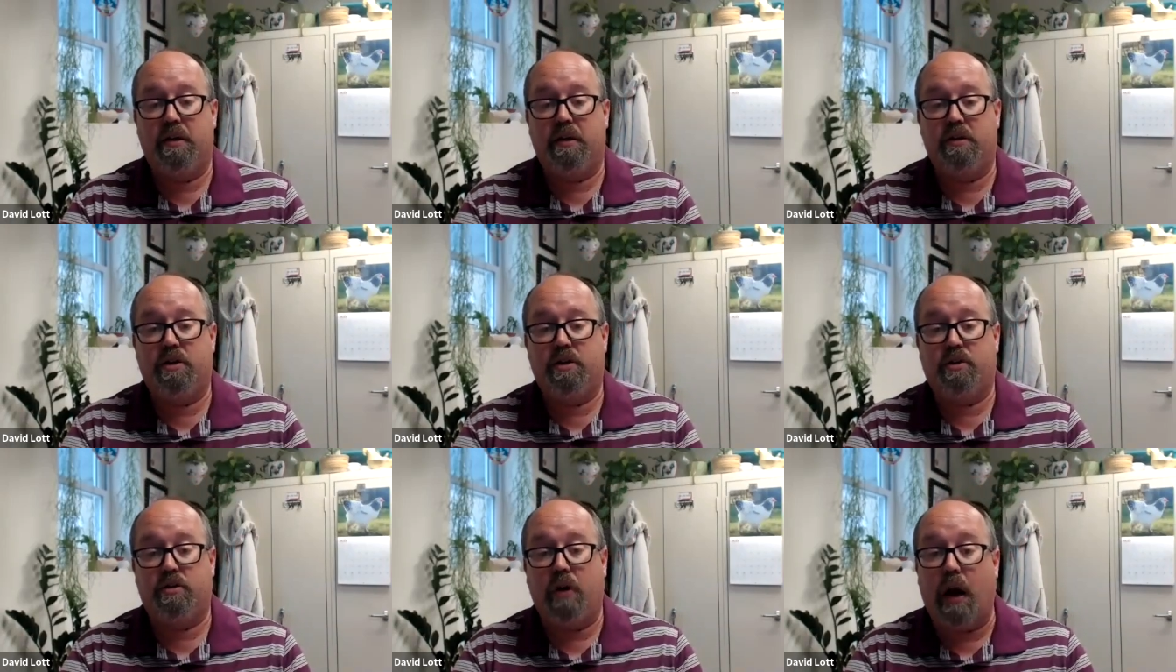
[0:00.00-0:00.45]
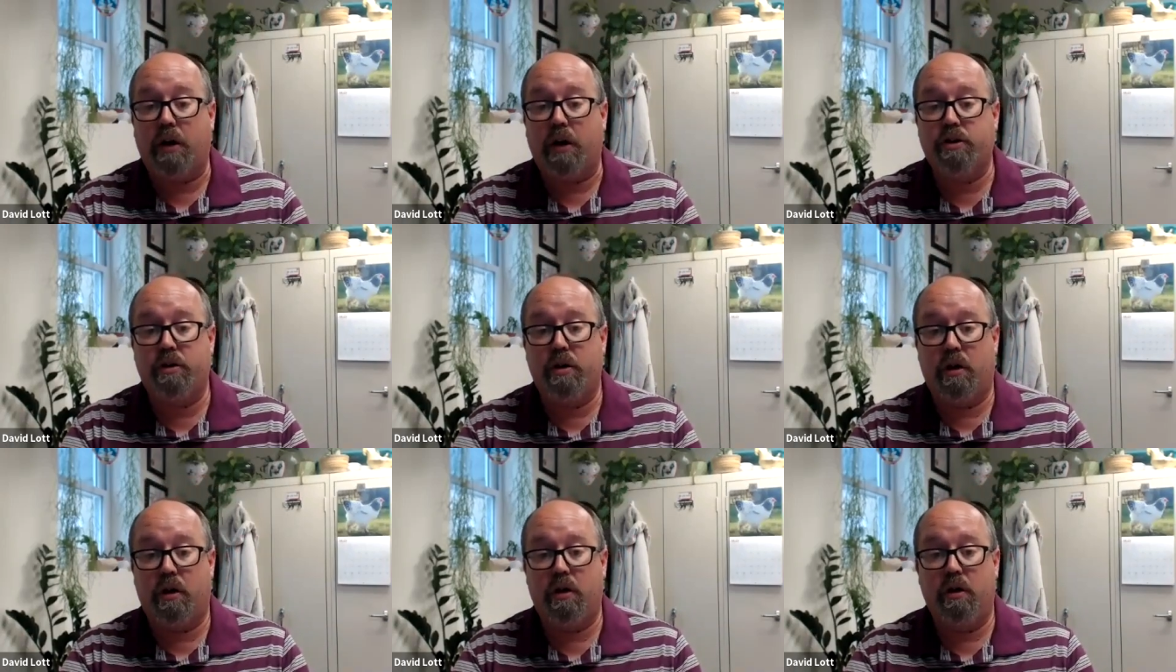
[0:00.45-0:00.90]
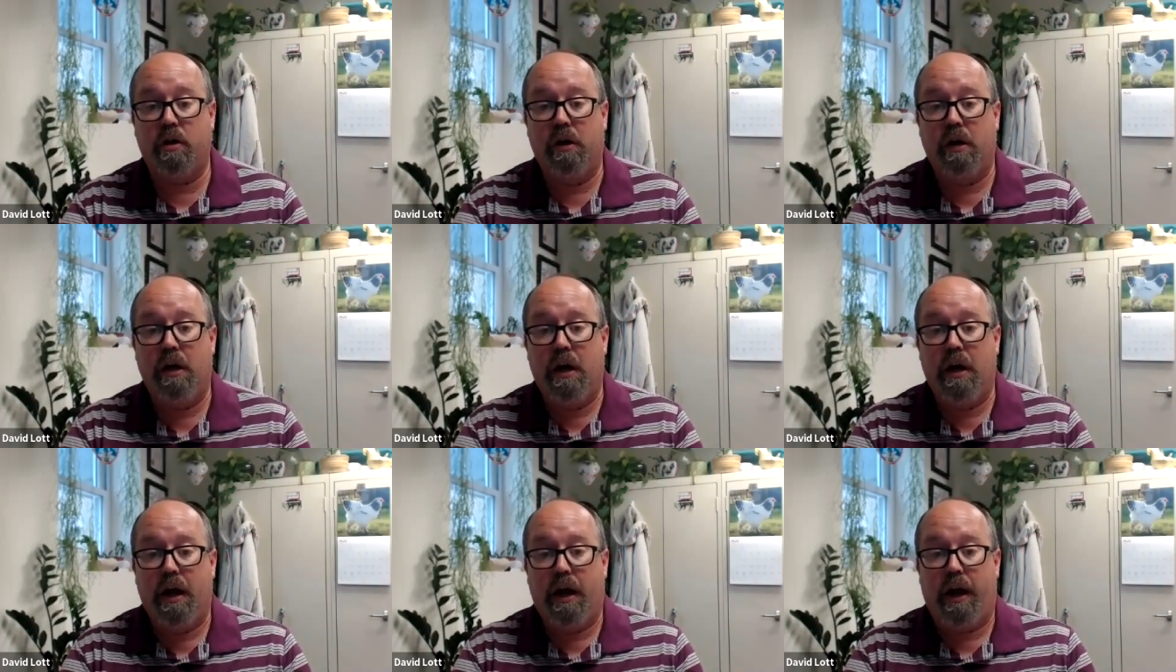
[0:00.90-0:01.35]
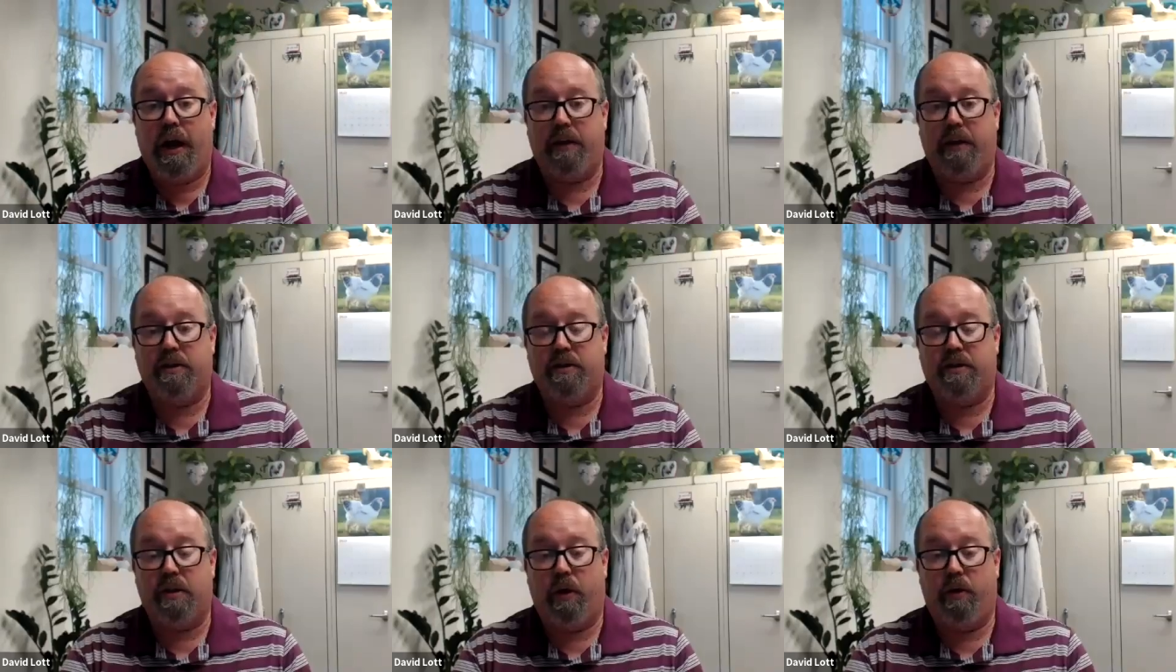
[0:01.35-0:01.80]
structure,
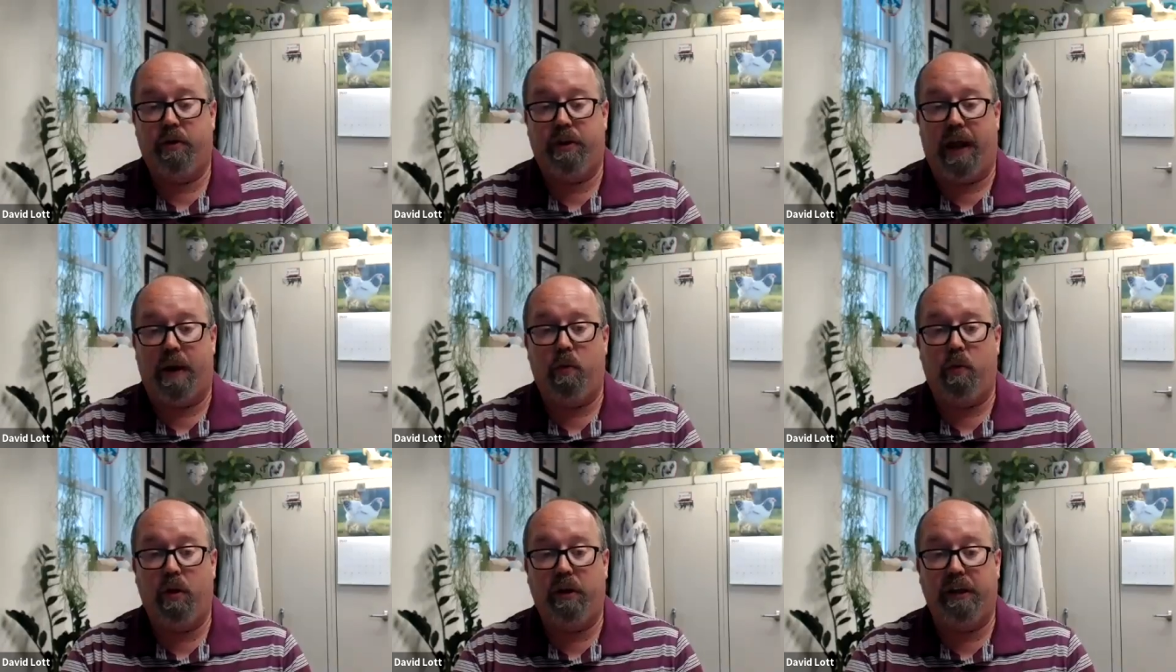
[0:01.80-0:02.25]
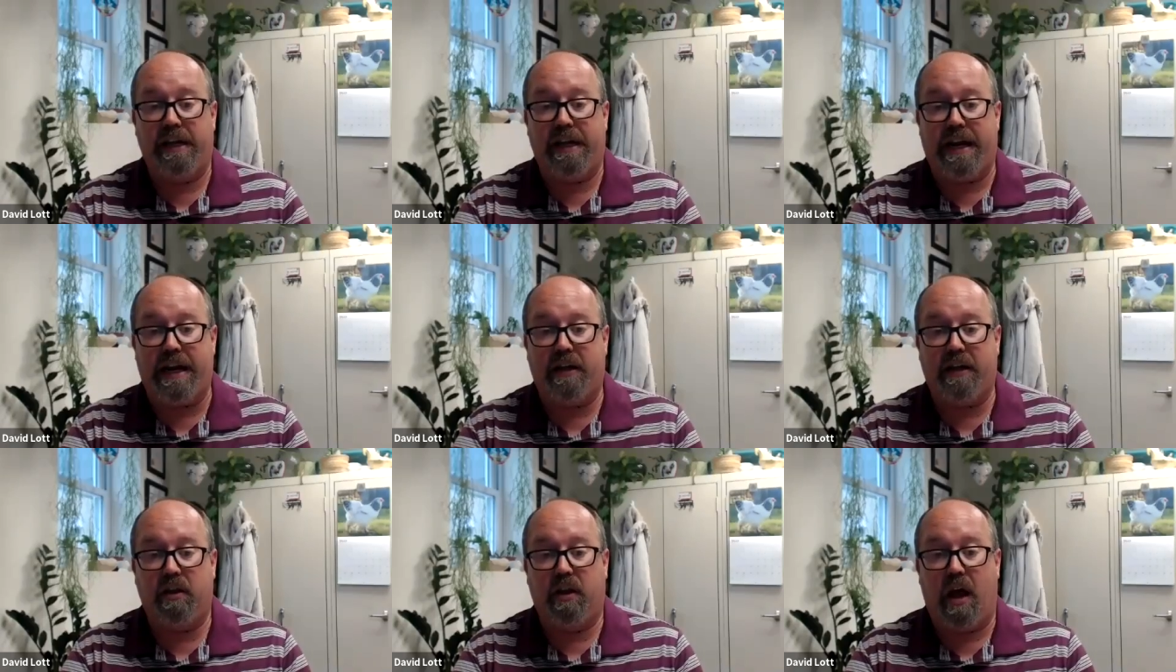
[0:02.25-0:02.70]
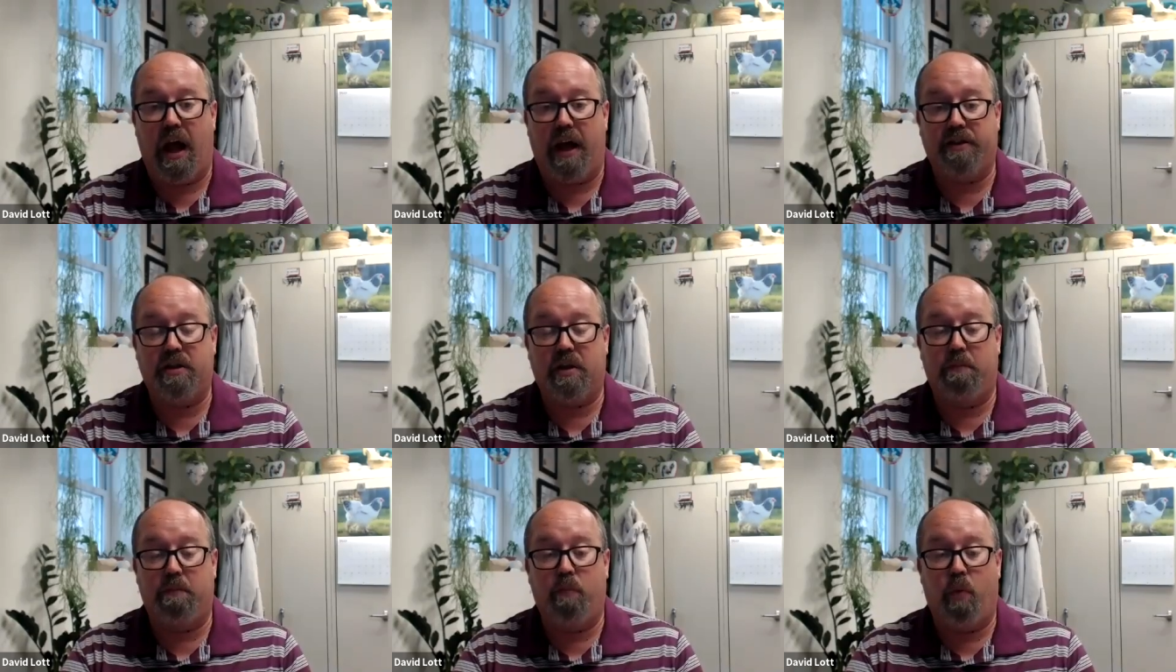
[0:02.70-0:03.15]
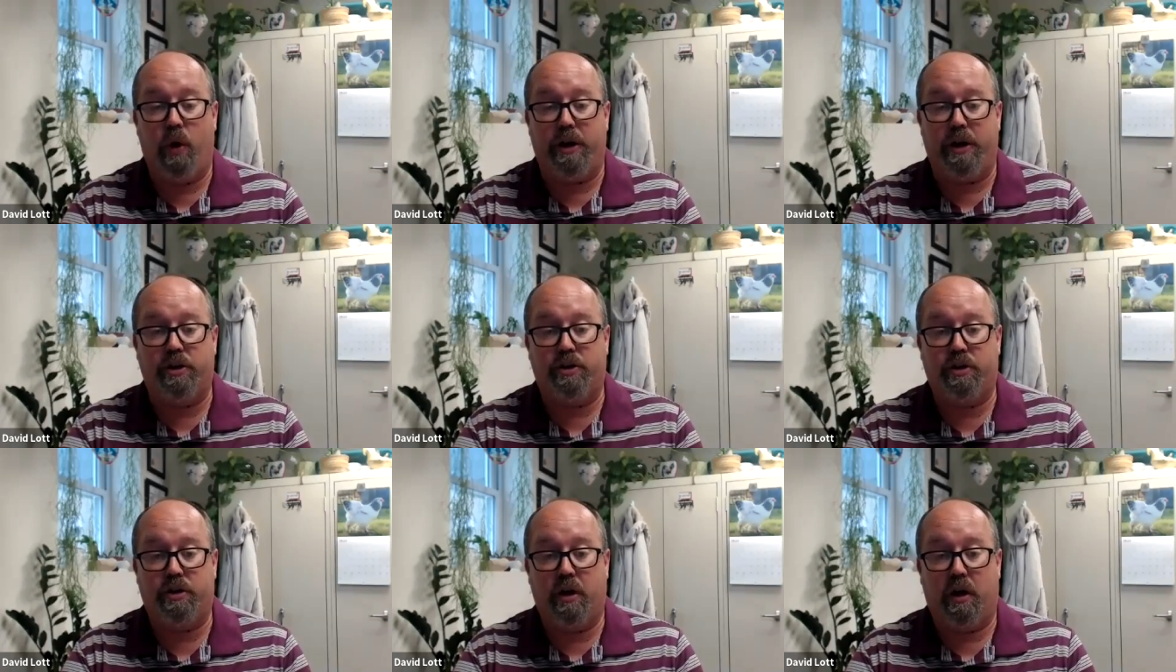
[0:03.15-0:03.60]
and so they will need lots of
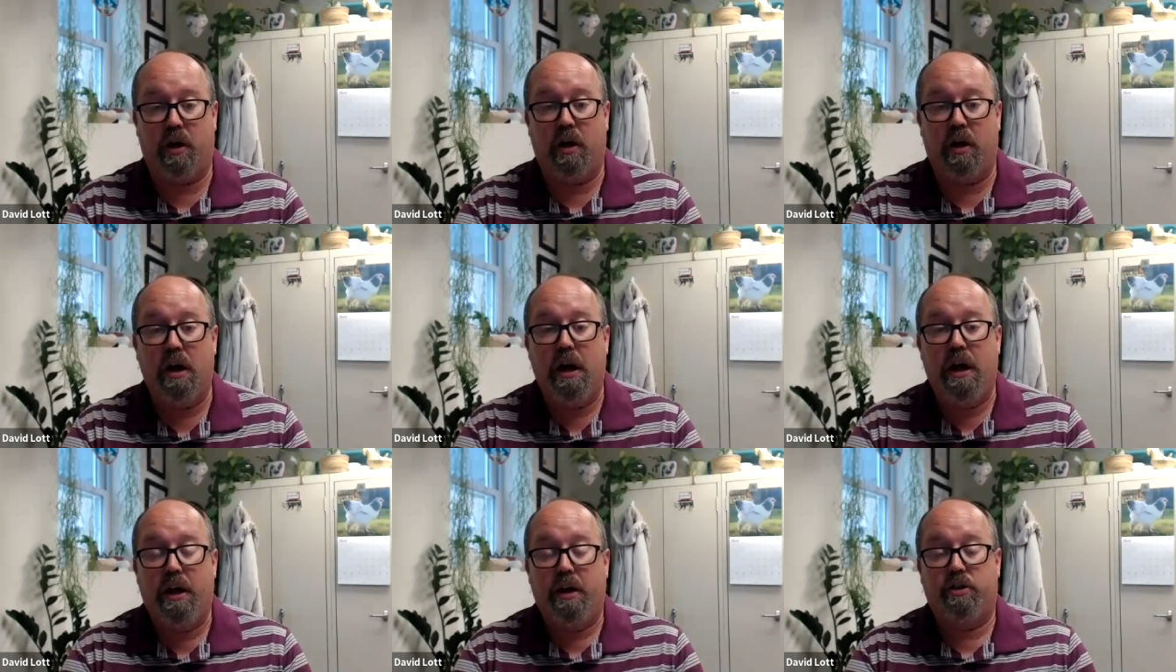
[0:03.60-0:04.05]
moisture